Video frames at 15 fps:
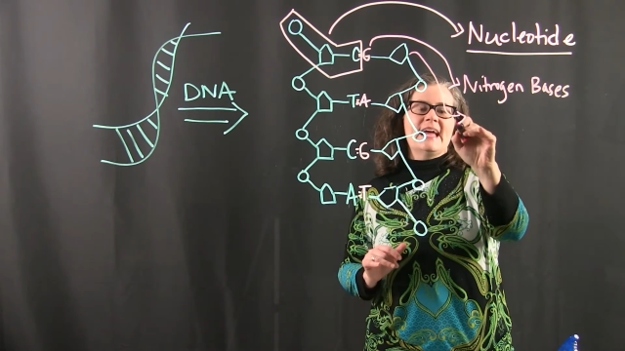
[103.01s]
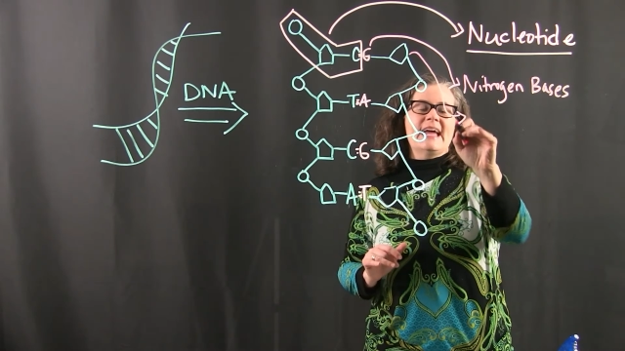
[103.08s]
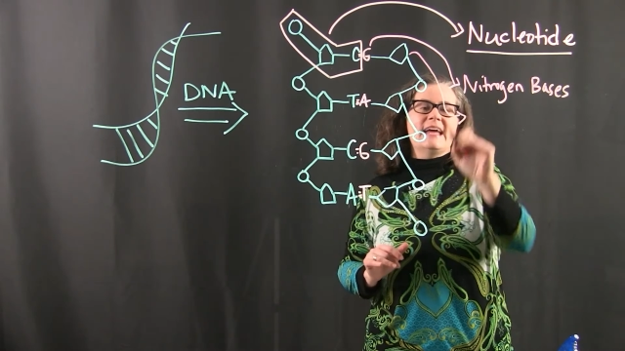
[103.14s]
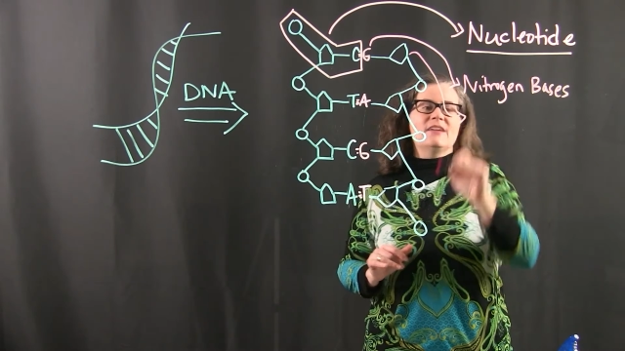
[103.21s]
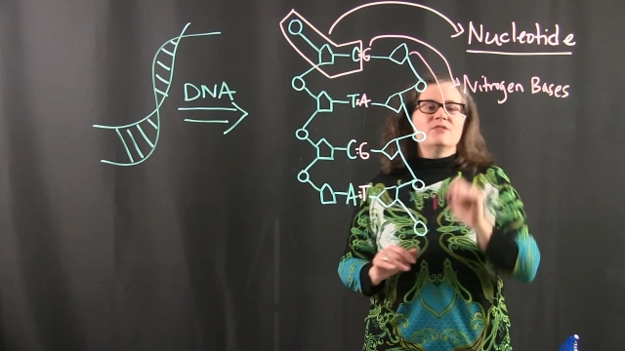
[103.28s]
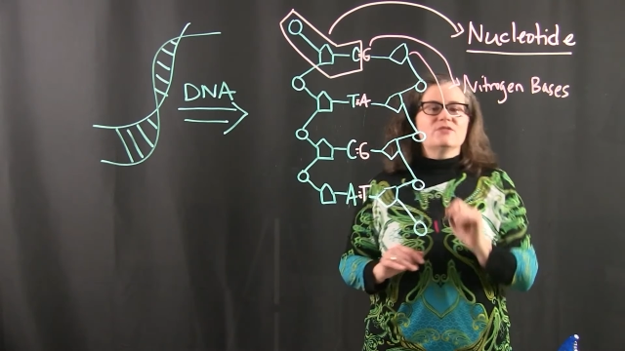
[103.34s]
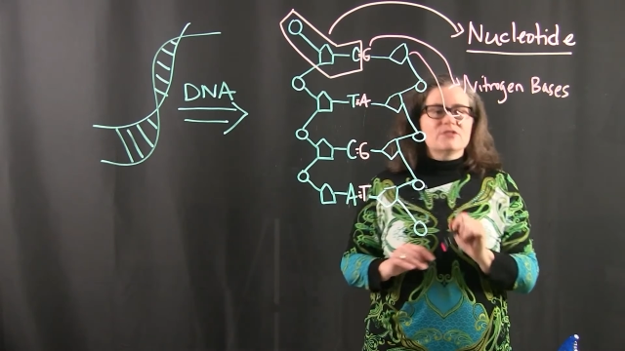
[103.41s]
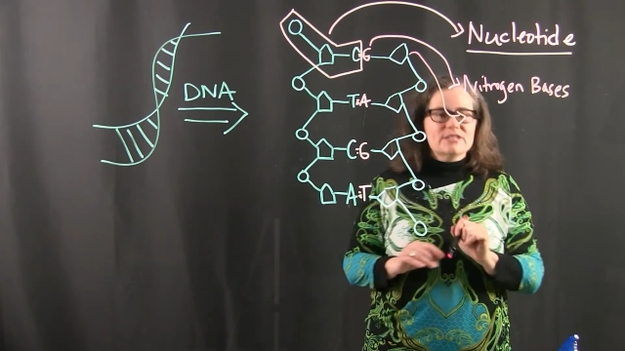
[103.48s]

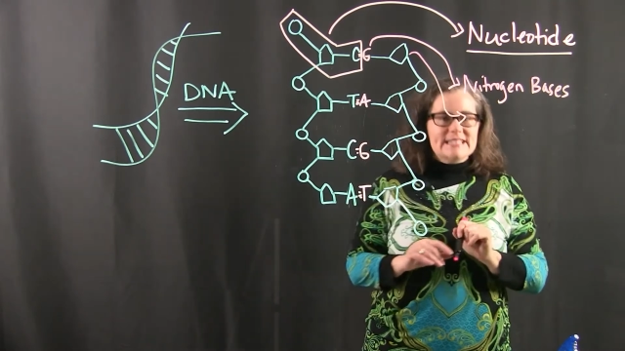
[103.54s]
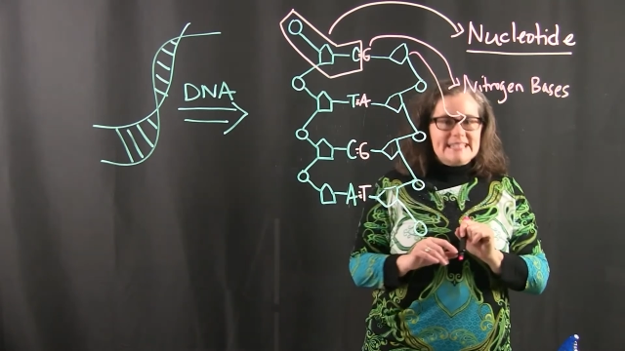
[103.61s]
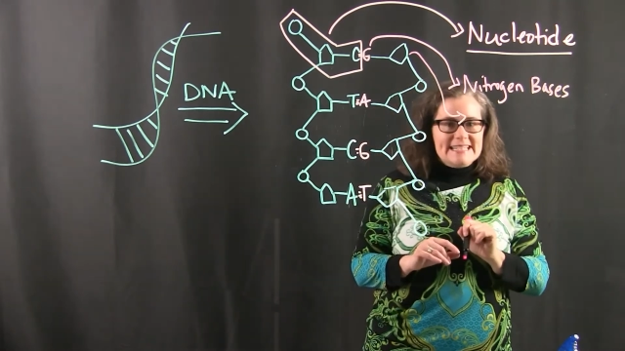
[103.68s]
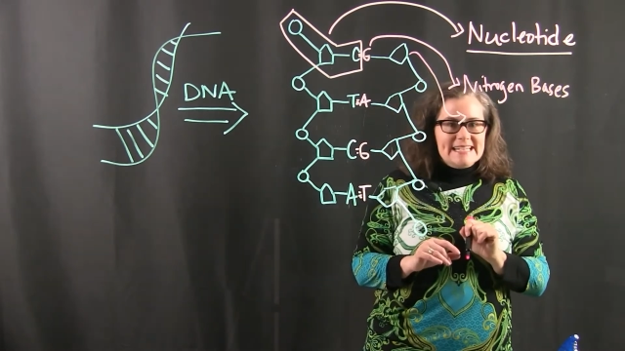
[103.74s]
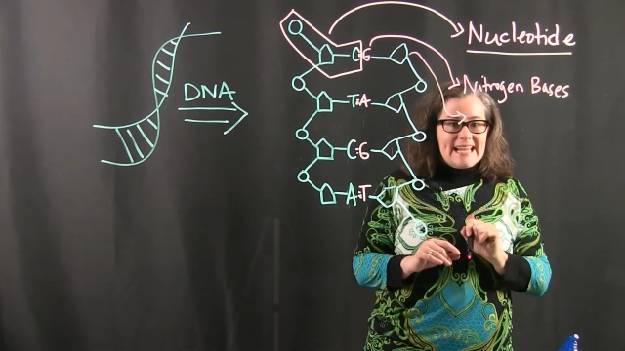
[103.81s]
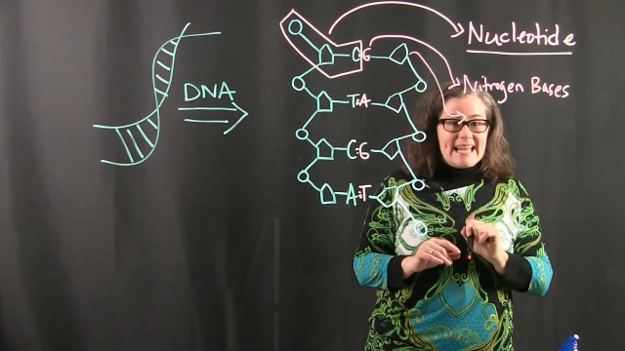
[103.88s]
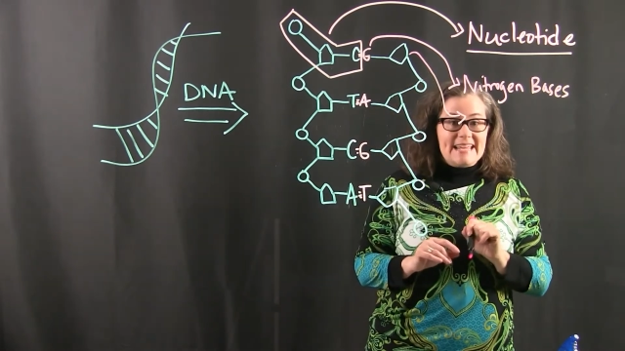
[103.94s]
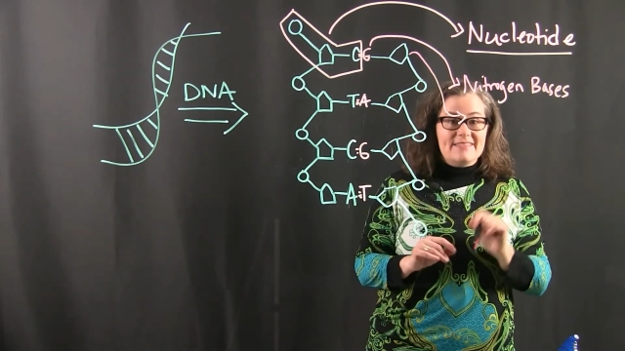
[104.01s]
And for
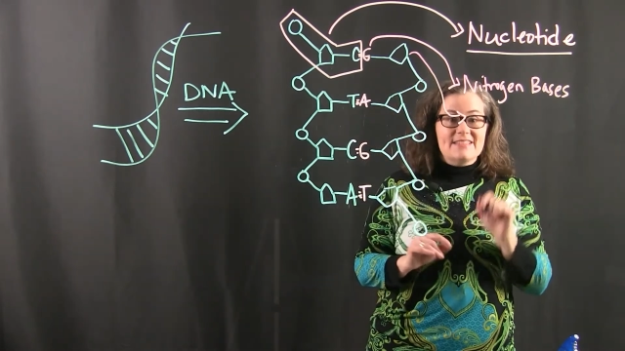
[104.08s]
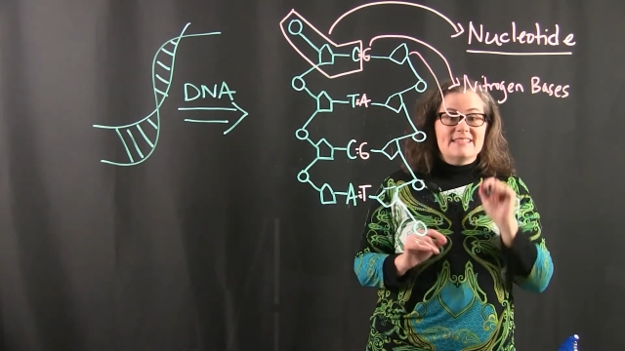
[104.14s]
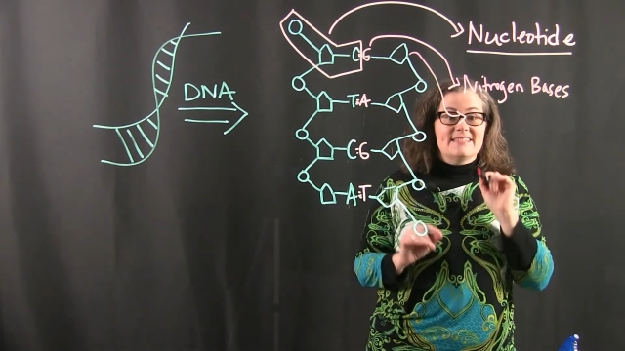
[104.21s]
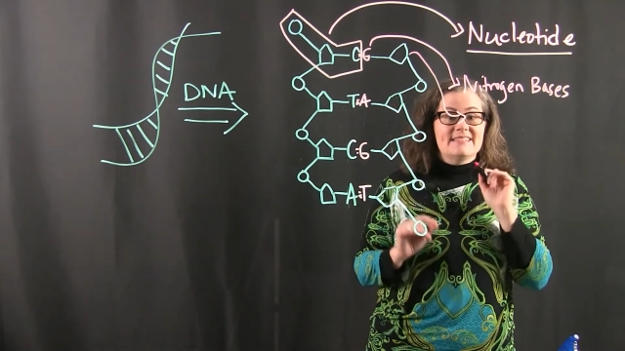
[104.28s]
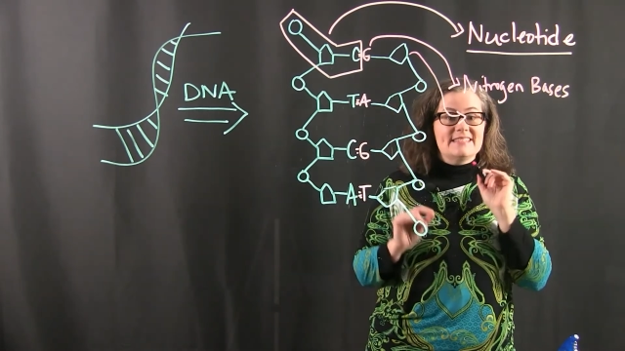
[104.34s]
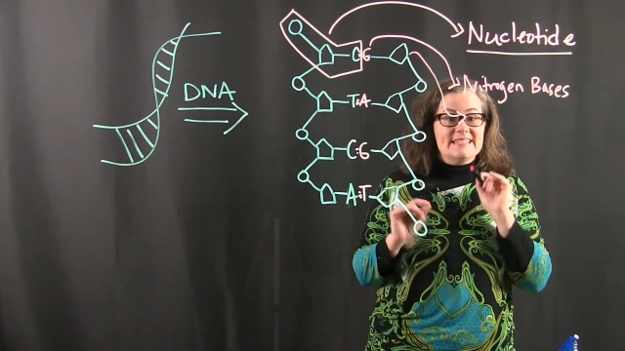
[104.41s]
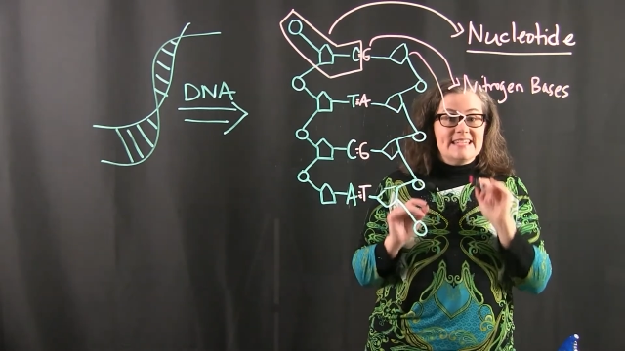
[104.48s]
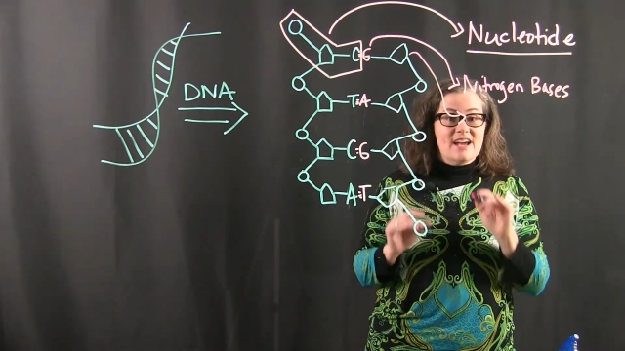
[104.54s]
DNA, this
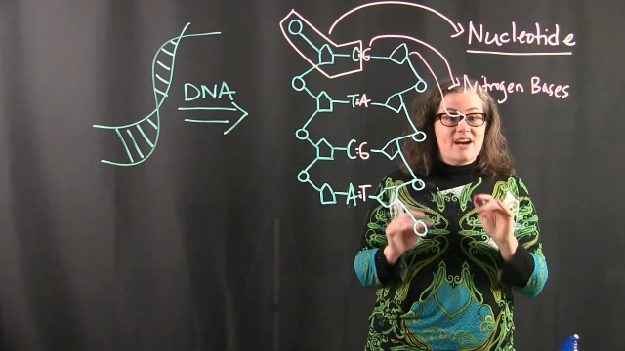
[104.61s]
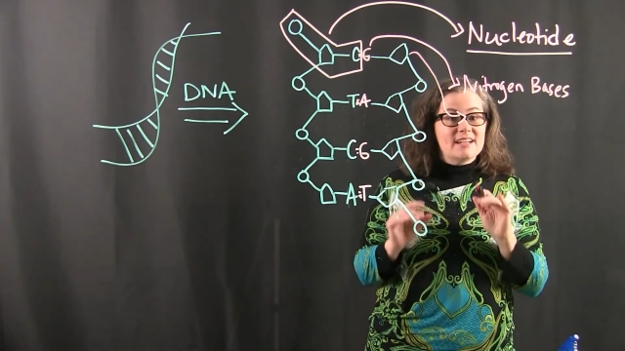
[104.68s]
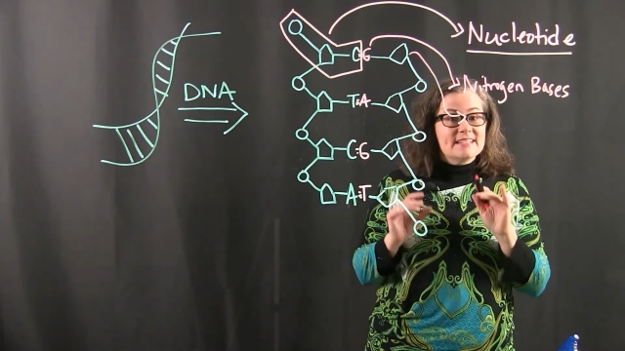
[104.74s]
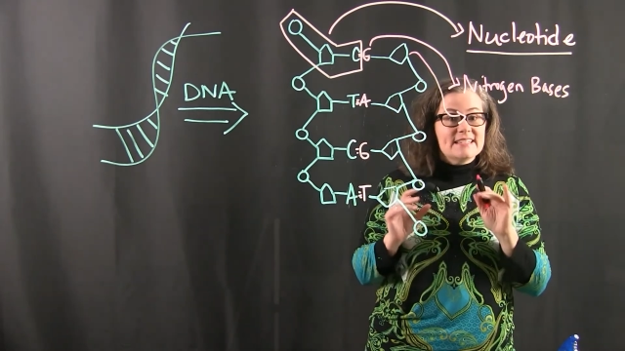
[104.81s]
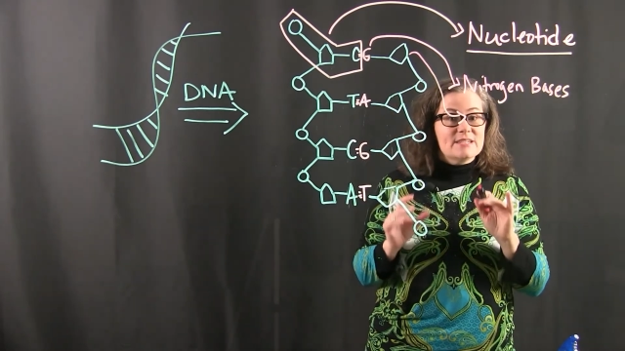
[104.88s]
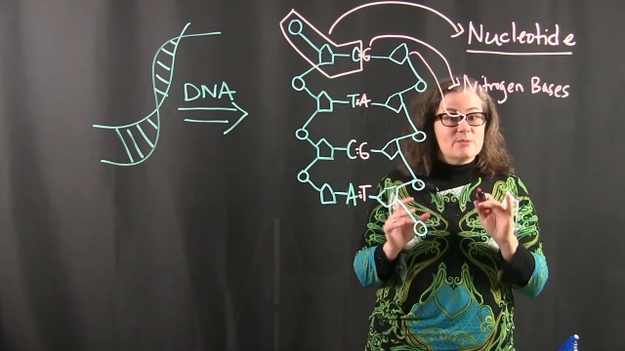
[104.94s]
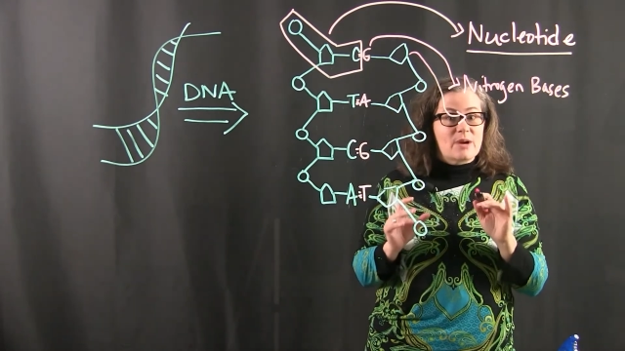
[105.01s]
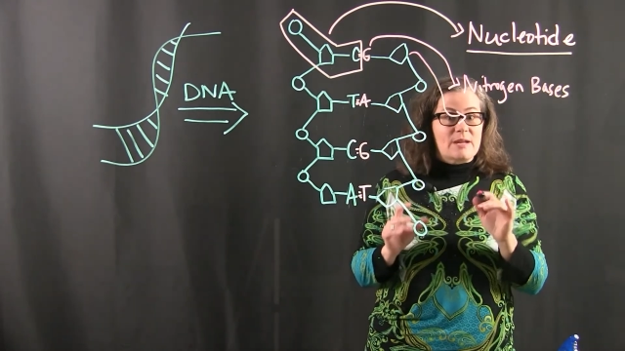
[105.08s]
is
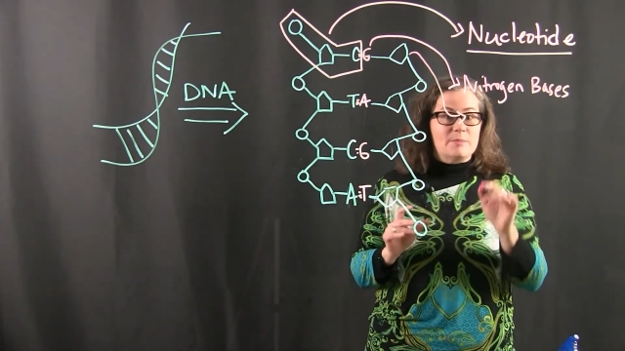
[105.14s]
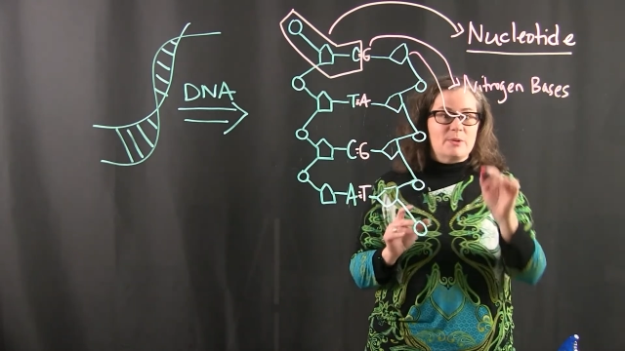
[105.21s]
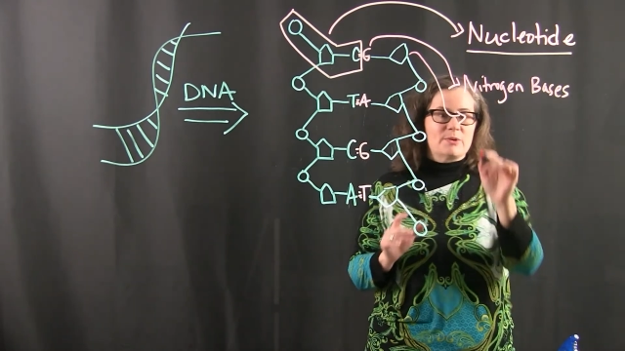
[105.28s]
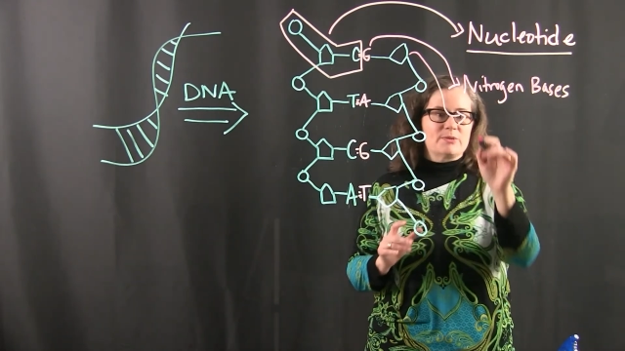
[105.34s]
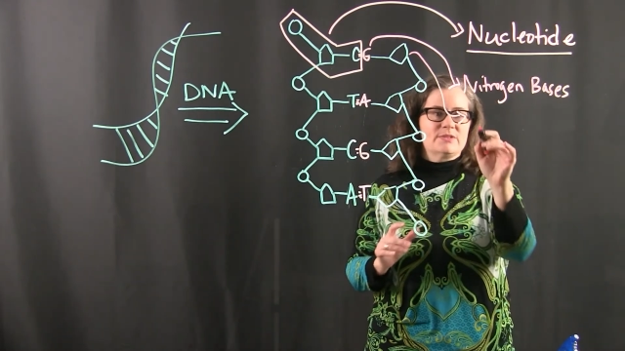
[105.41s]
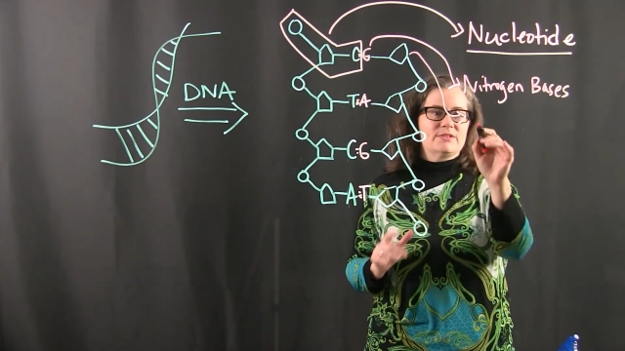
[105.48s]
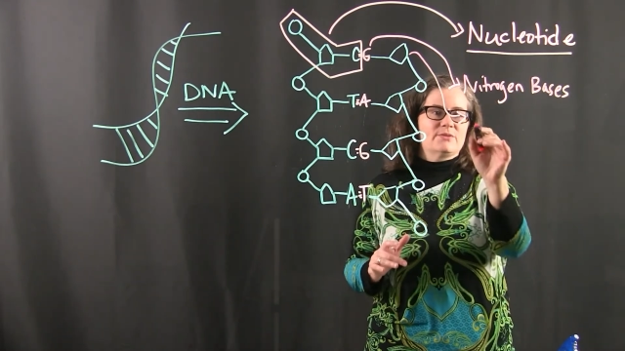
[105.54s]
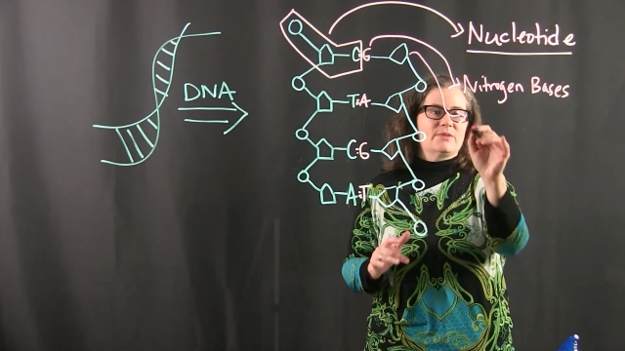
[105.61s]

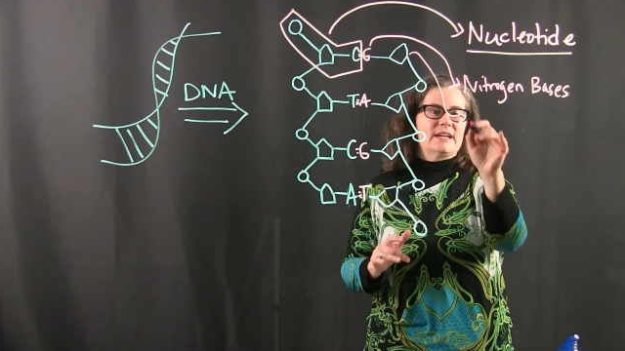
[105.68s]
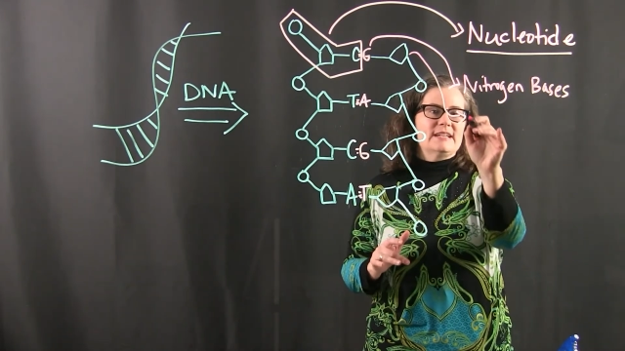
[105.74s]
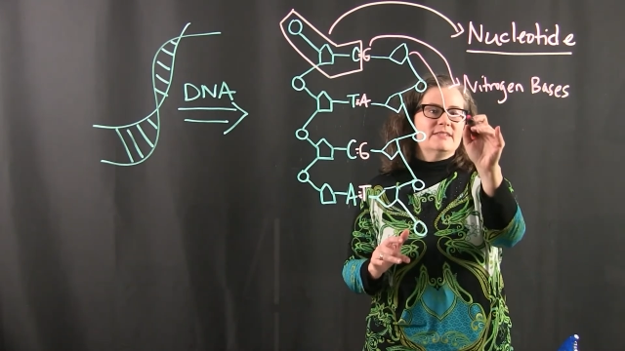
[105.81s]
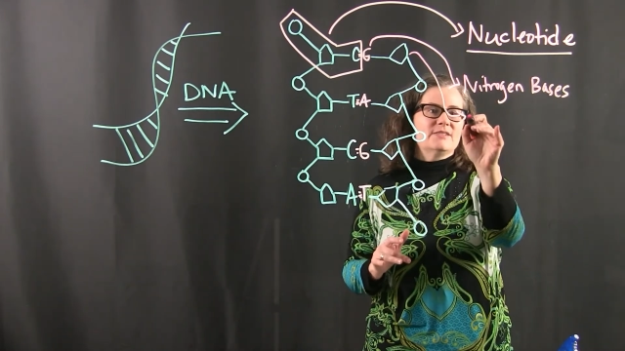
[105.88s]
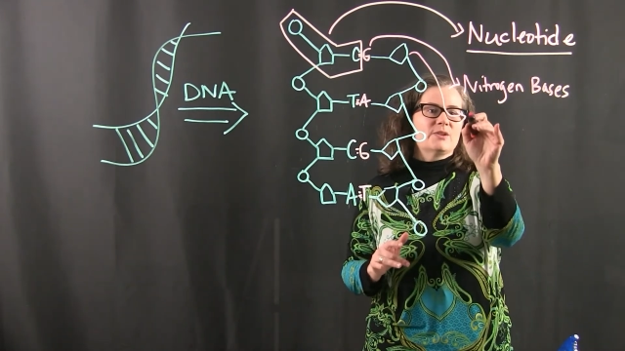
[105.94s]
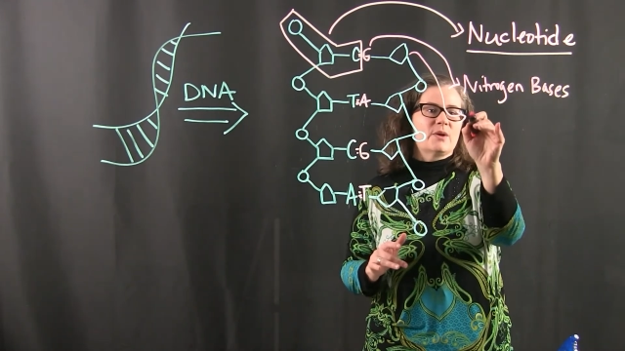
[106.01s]
deoxyribose, right?